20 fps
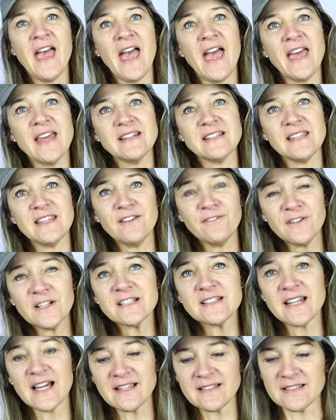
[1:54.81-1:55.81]
and if
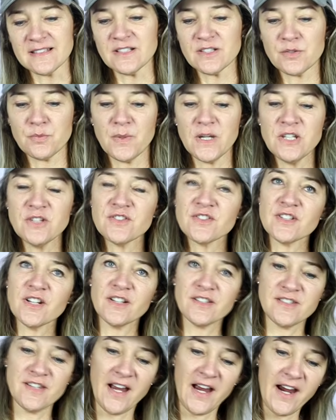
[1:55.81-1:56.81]
it doesn't, when you
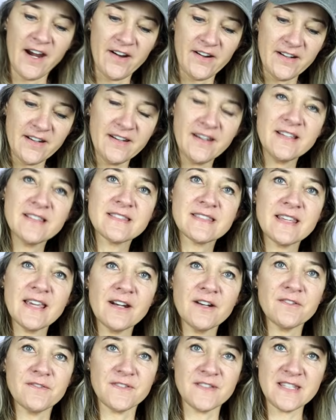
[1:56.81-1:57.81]
start to iron,
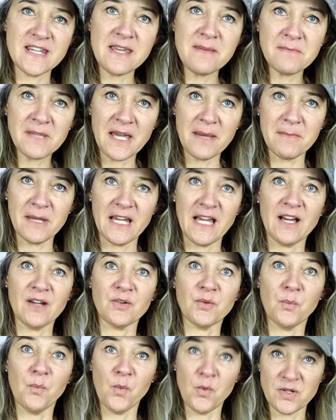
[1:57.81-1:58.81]
instead of steam coming
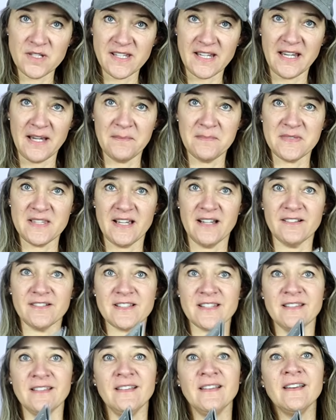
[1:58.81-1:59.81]
out, water comes
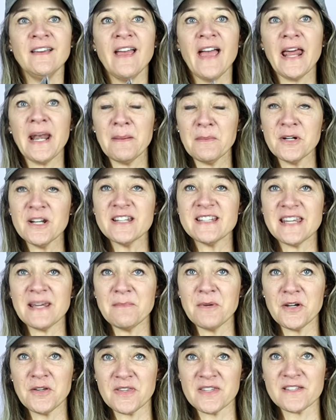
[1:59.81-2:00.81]
out. And I'm going to
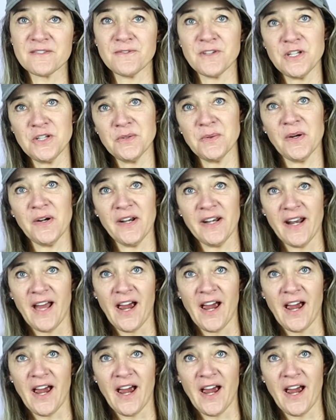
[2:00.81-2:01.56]
demo this for you on an